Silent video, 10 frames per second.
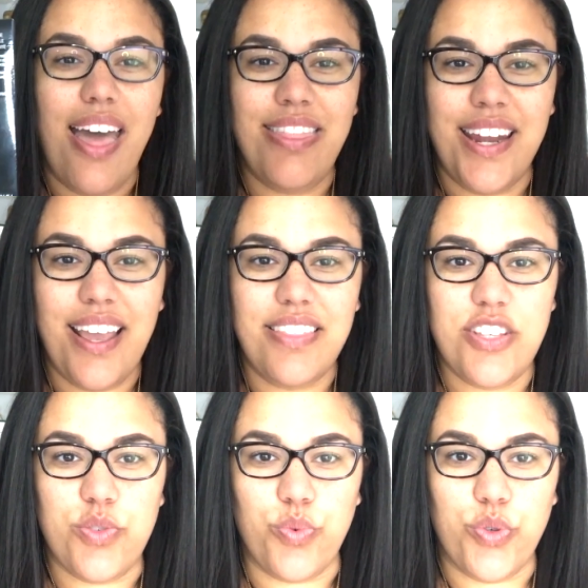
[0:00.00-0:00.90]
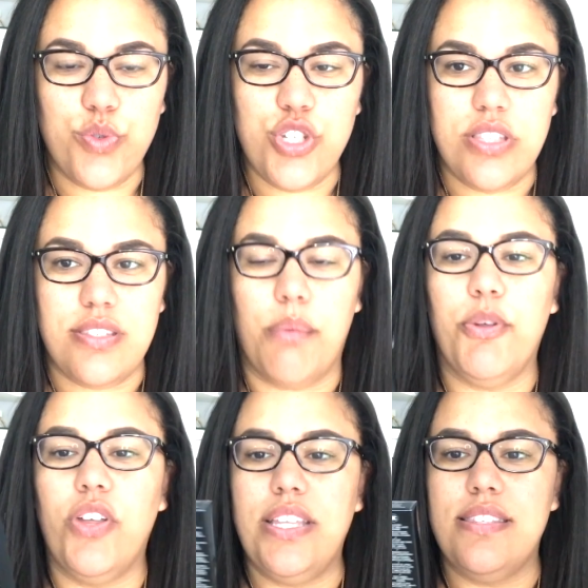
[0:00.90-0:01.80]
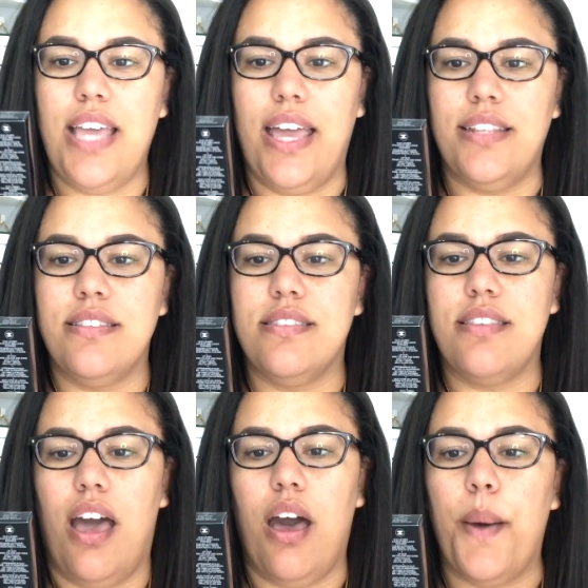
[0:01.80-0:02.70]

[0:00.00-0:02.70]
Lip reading: And then I got this Rouge Double Intense.